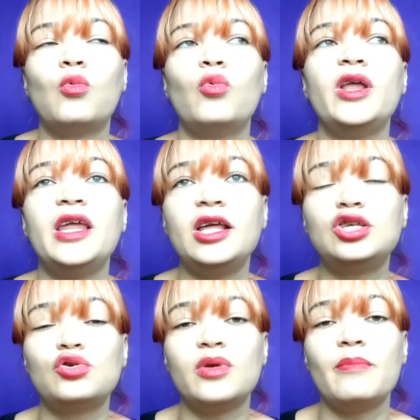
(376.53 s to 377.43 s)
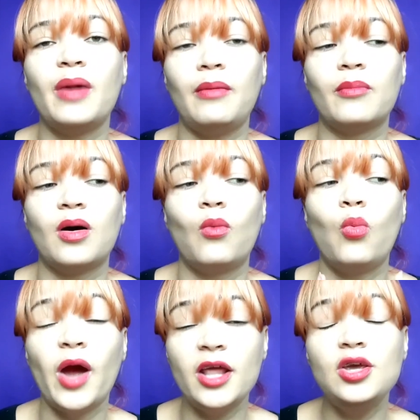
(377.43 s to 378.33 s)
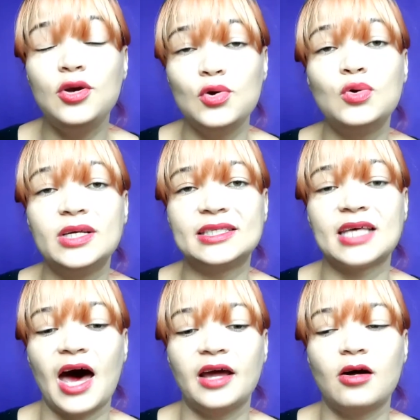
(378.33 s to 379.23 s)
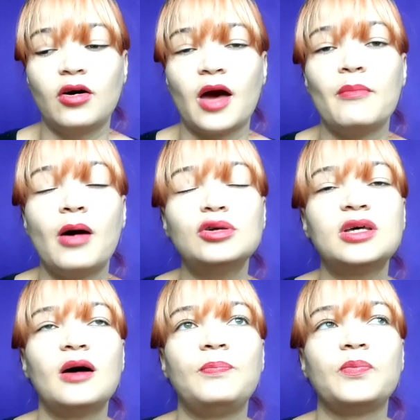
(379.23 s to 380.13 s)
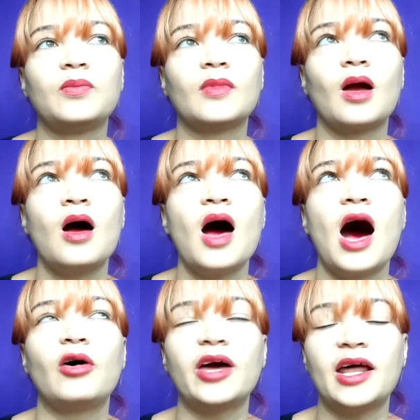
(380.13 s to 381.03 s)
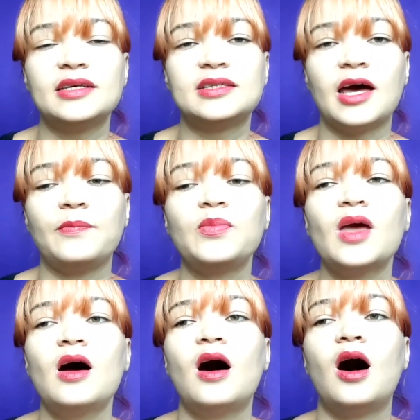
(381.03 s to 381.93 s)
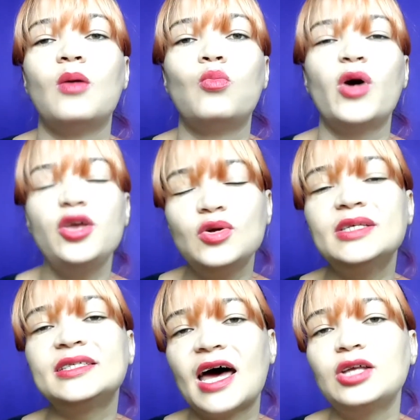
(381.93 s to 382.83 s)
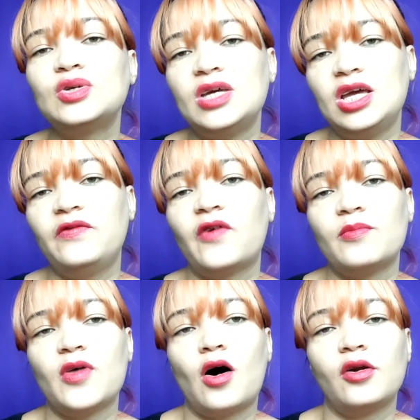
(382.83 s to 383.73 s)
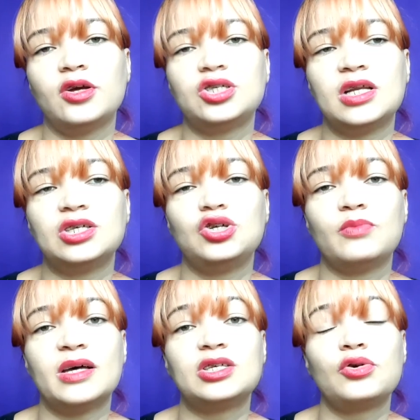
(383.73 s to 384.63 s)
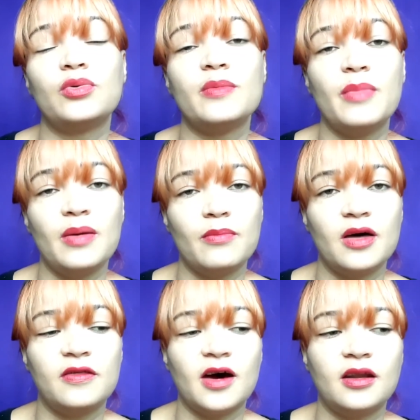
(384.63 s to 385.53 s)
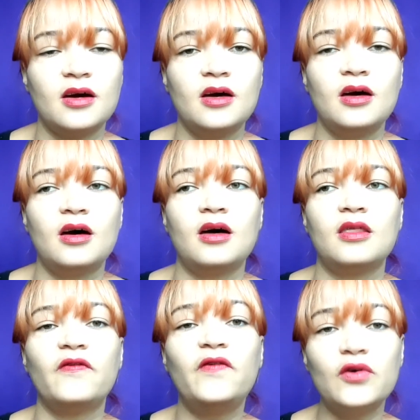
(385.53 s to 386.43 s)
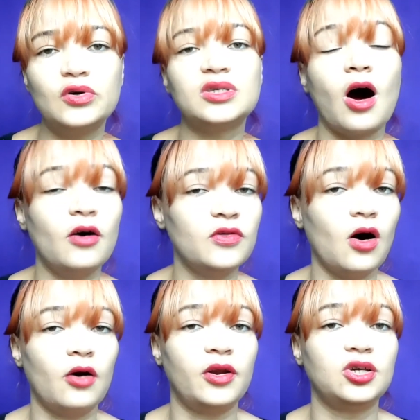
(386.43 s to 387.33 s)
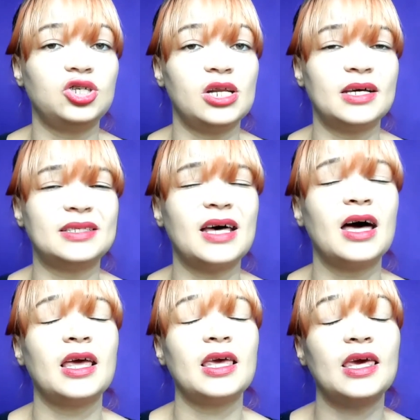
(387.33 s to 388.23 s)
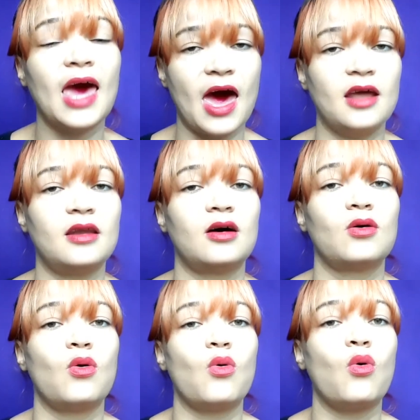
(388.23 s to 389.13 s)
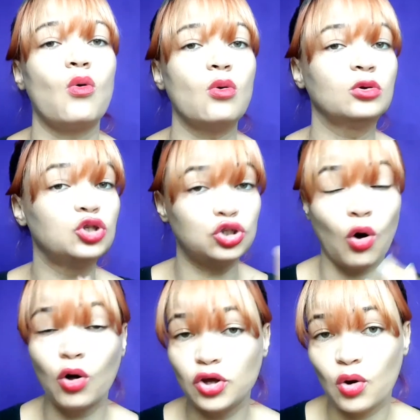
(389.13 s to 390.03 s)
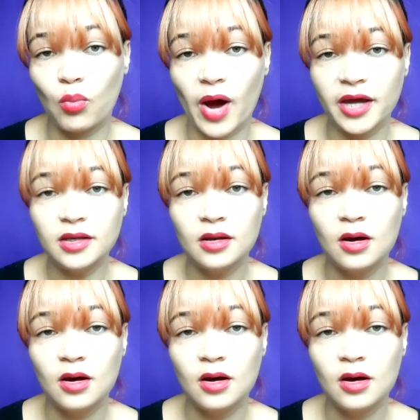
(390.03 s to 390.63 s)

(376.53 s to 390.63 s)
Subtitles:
we need to remember when you decide, okay, how can I say, when you decide to eat from the orange list, you must remember that the foods on the orange list can store your weight.